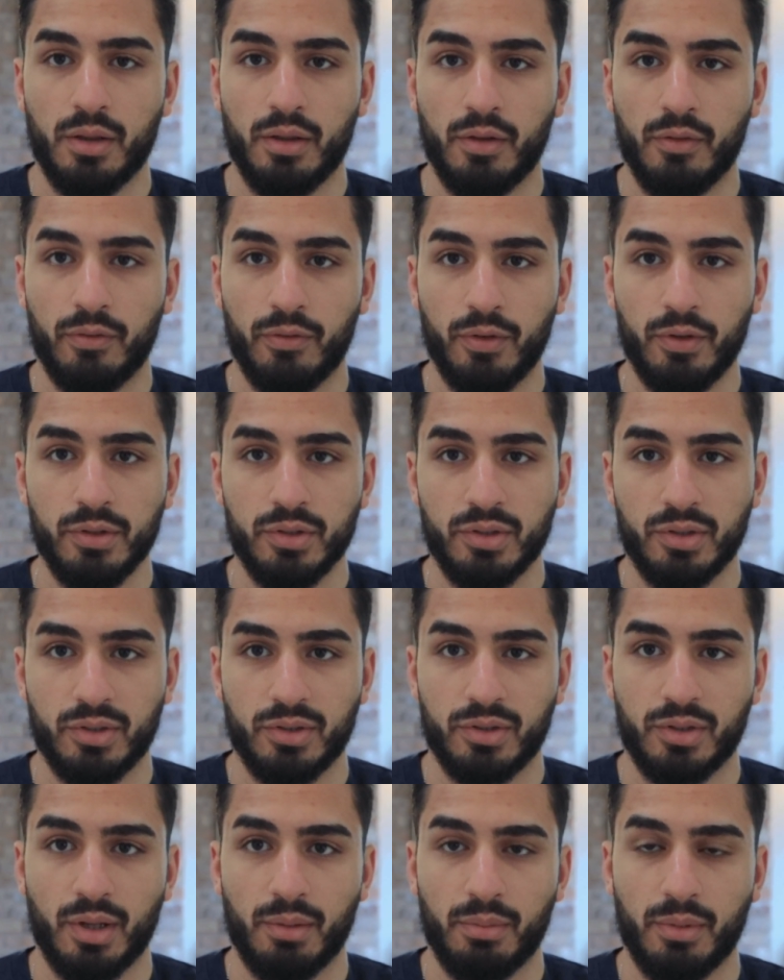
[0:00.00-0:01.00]
The first
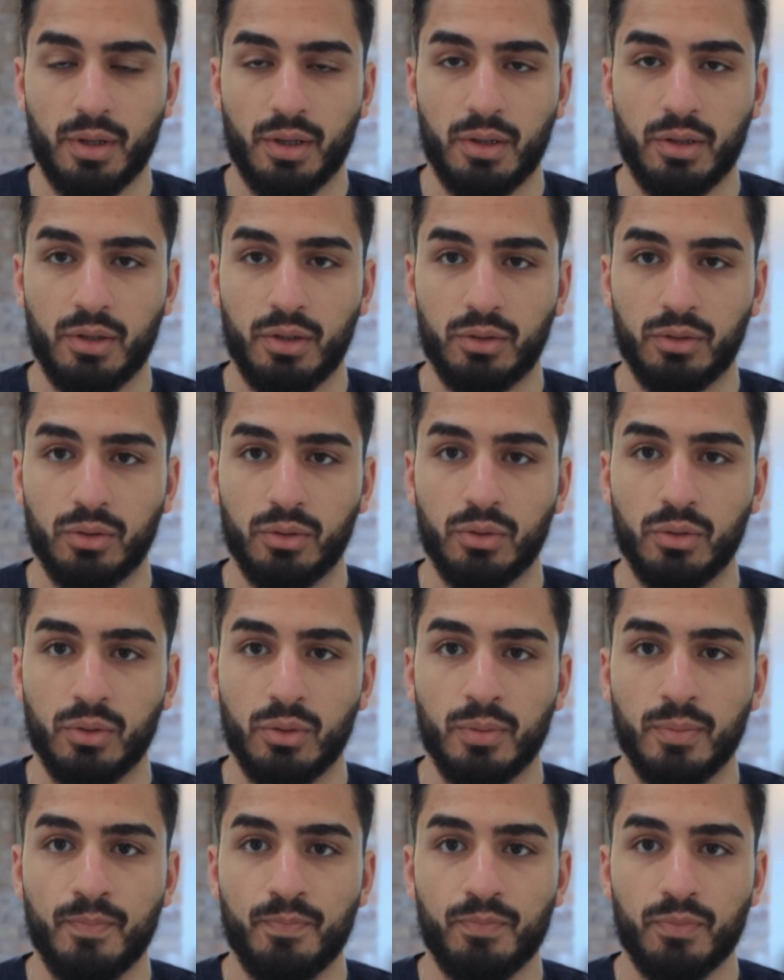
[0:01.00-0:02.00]
step that you need to
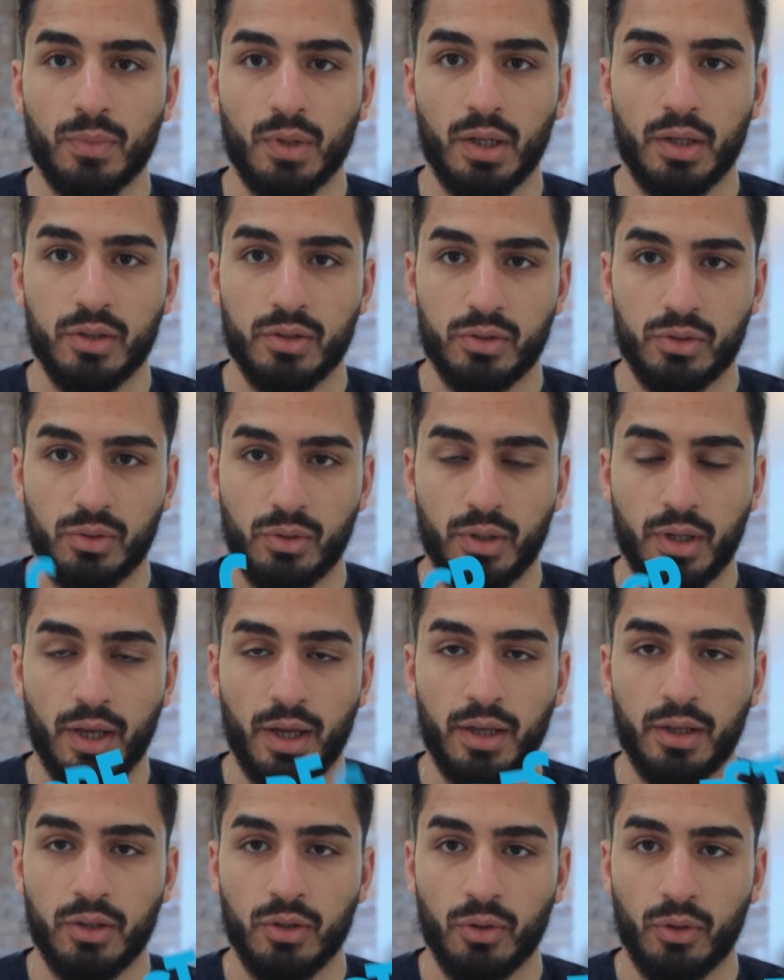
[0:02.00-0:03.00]
do is to
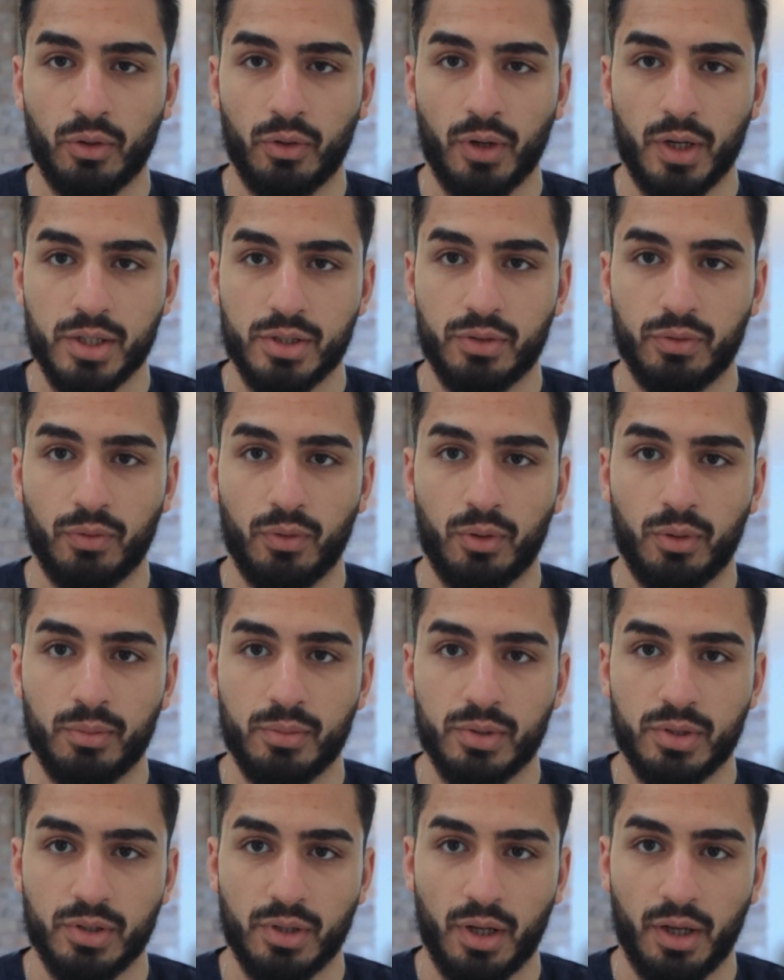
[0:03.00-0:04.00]
get your CREST
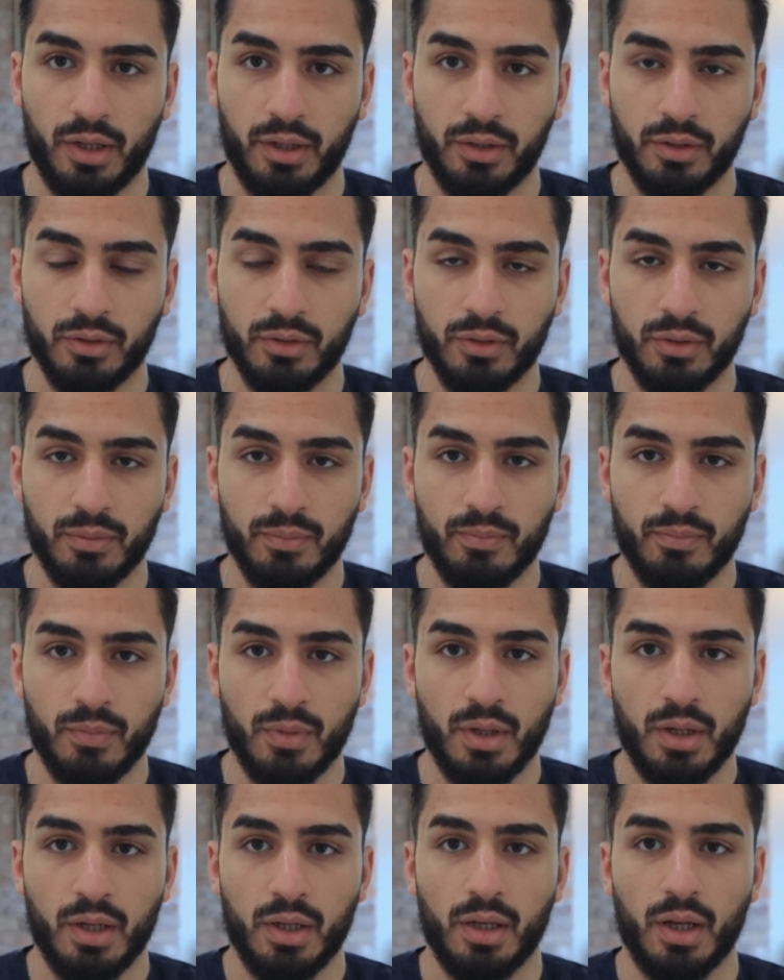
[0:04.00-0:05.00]
form signed.
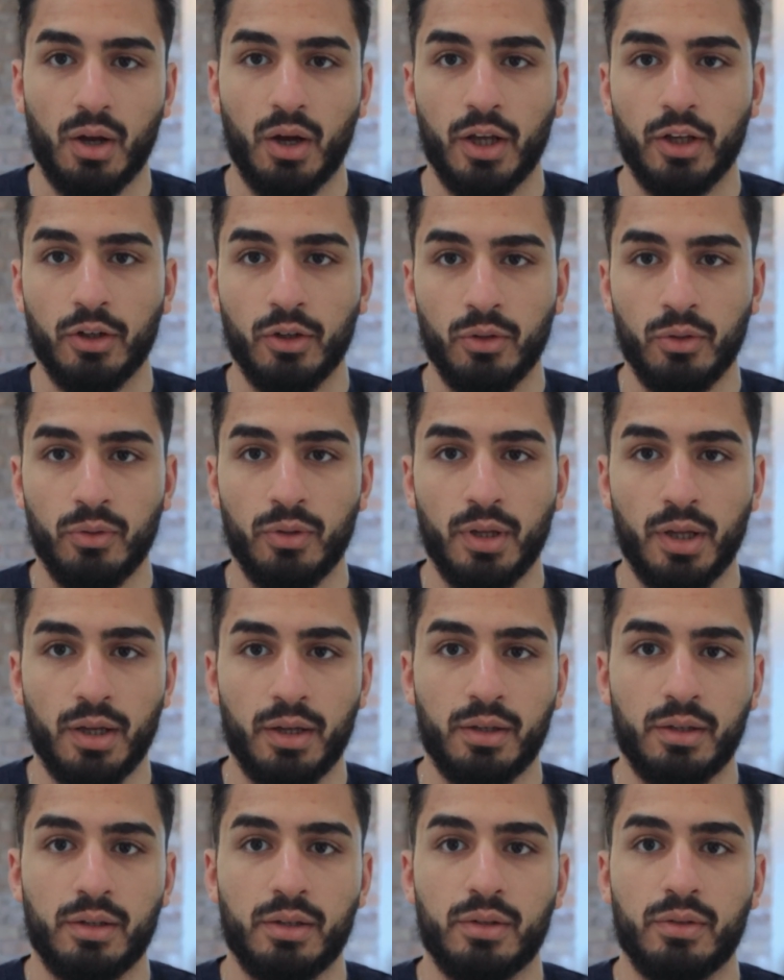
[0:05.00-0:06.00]
Now I know
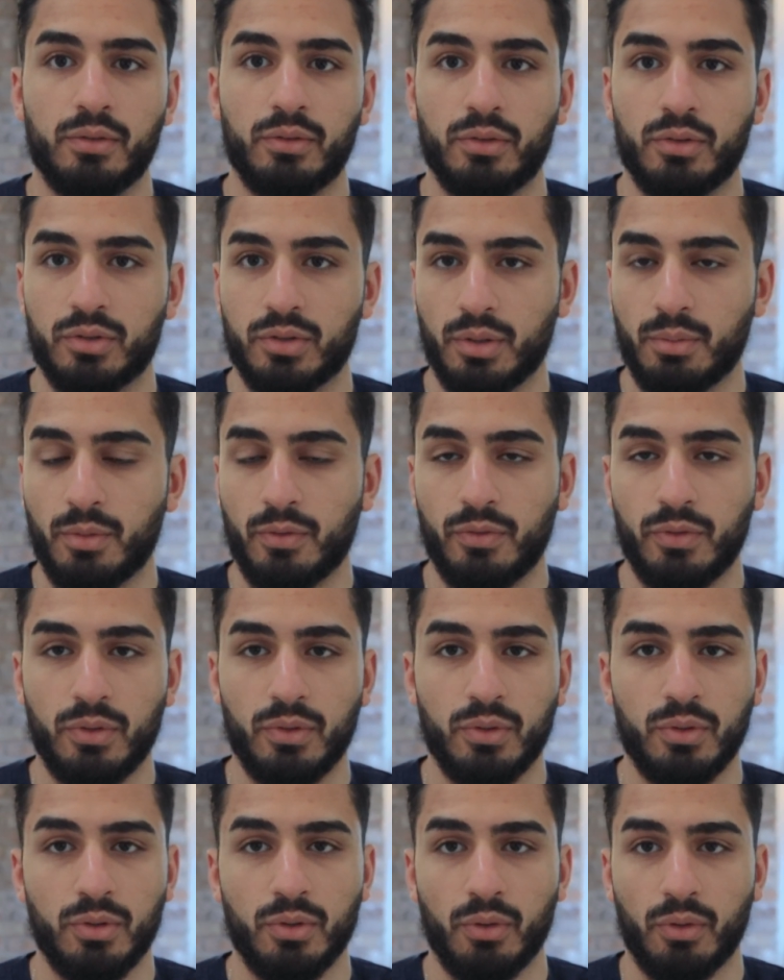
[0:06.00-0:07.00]
that to some of
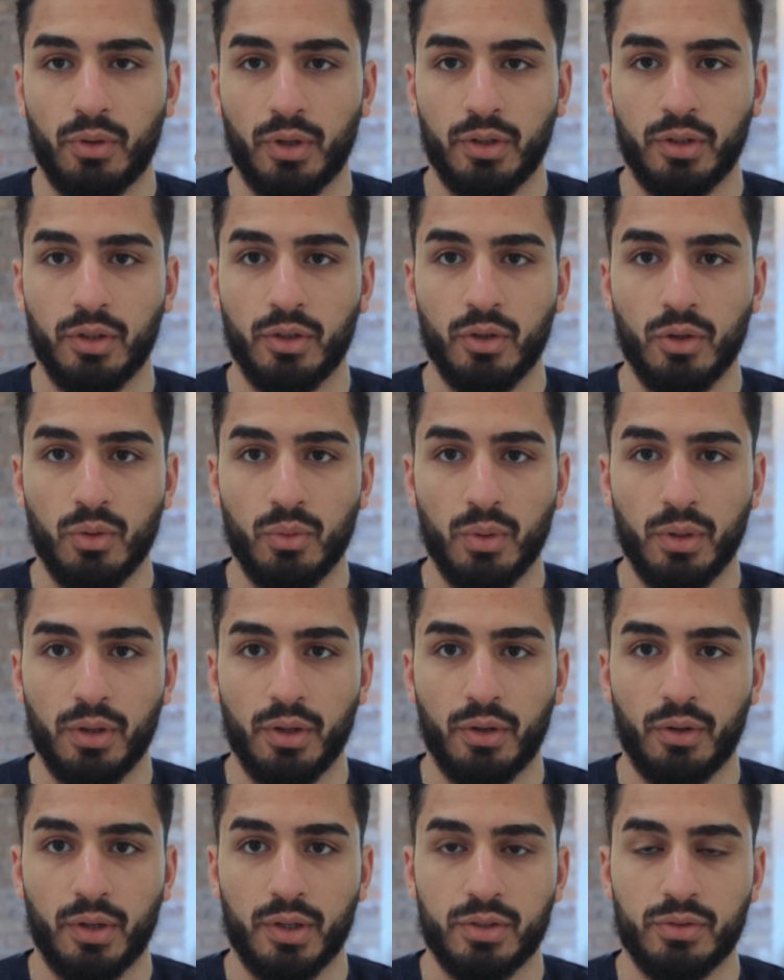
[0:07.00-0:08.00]
you already know what
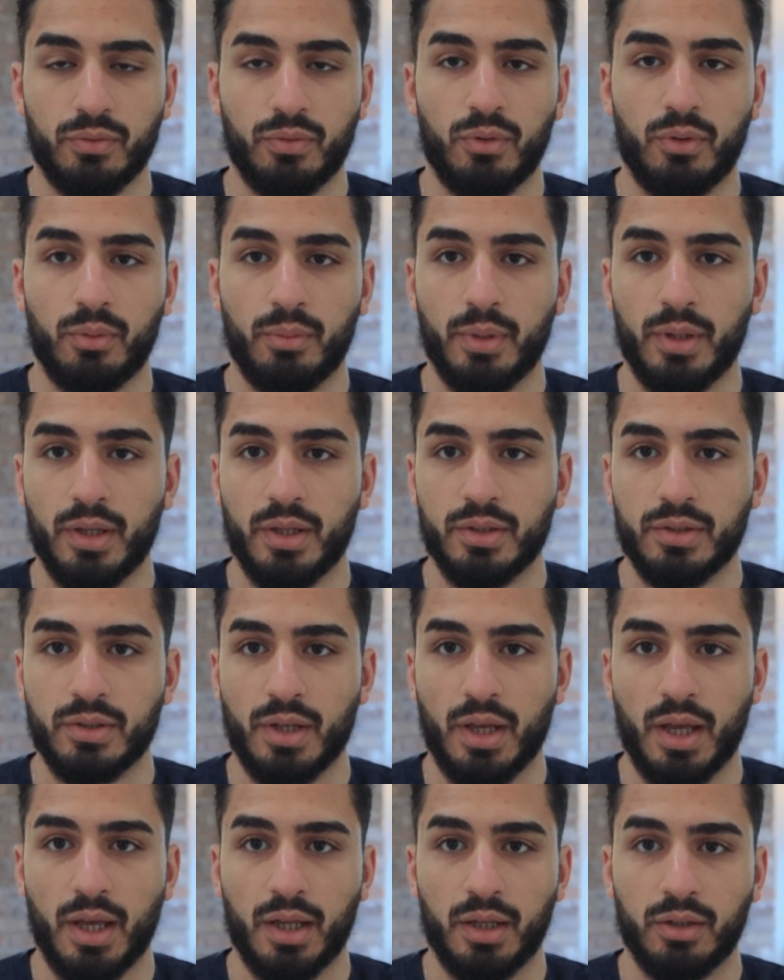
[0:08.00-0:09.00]
the CREST form is
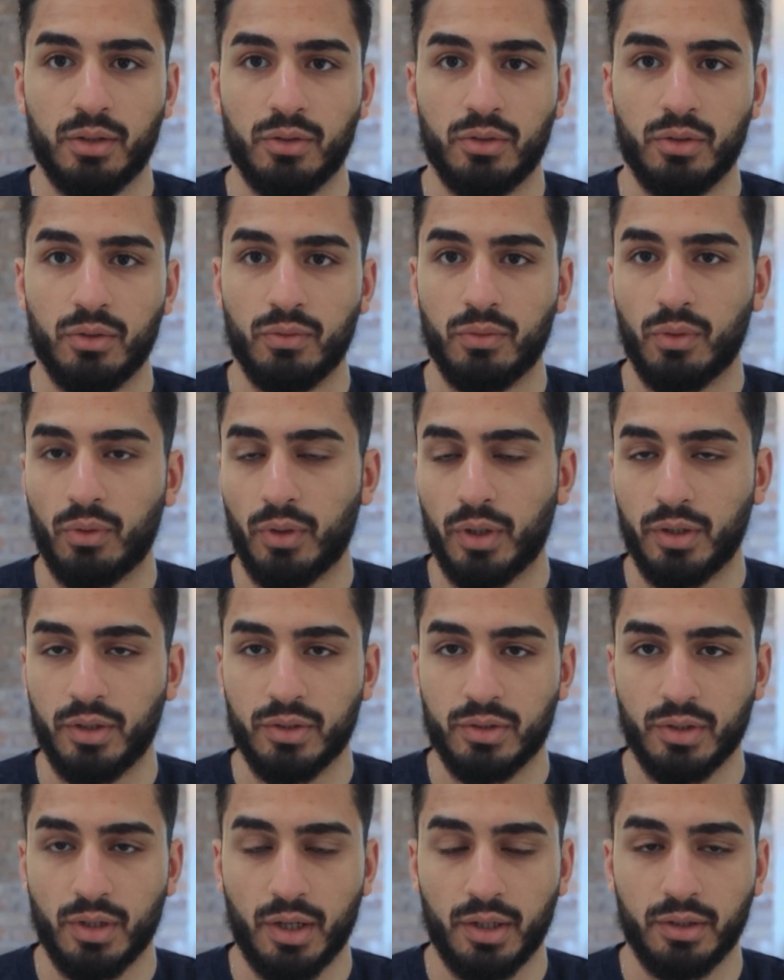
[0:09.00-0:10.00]
and you've already
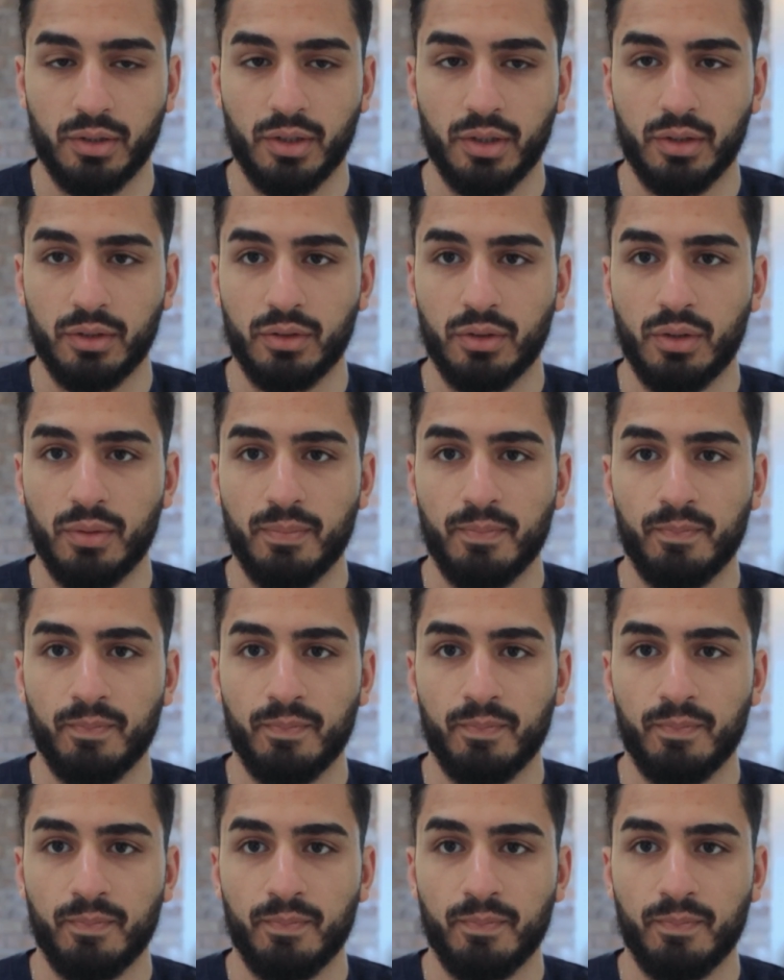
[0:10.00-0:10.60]
signed it,